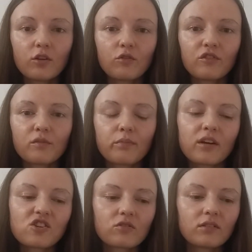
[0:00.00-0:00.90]
You feel
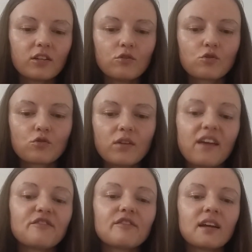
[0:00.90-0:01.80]
pressured that you should
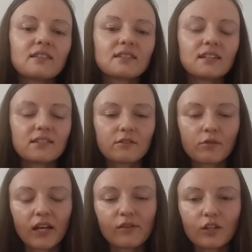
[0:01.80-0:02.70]
have friends and it's the
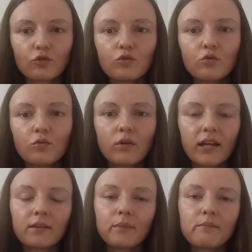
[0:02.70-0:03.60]
right thing to do,
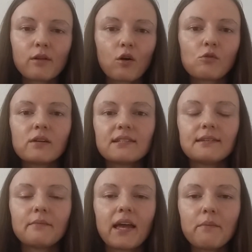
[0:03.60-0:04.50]
and people always
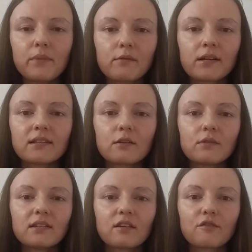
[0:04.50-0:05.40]
seem happy when they're
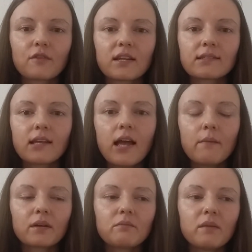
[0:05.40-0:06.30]
with their friends,
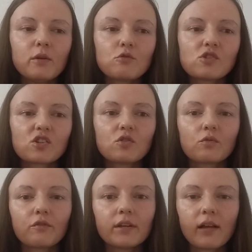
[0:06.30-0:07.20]
but maybe you just
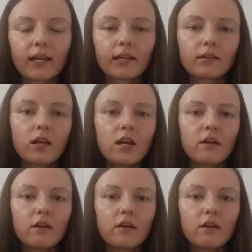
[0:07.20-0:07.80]
don't feel like it.